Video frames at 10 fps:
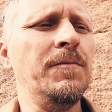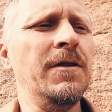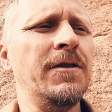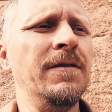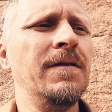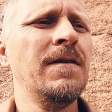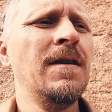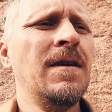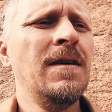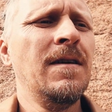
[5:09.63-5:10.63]
too much in
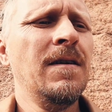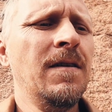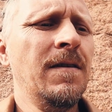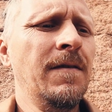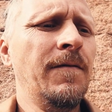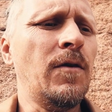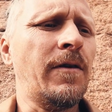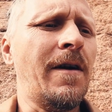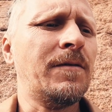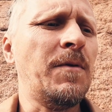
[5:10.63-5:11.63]

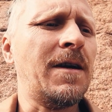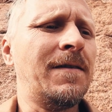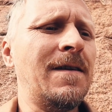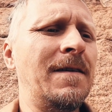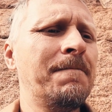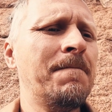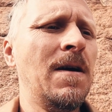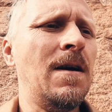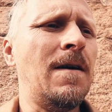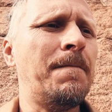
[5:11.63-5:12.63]
photographs back then.
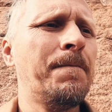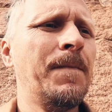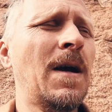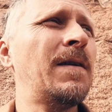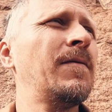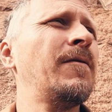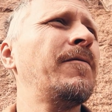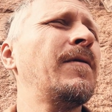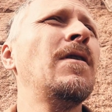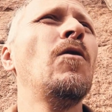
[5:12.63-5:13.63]
Yeah,
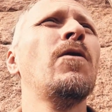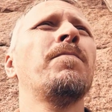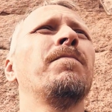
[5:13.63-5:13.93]
the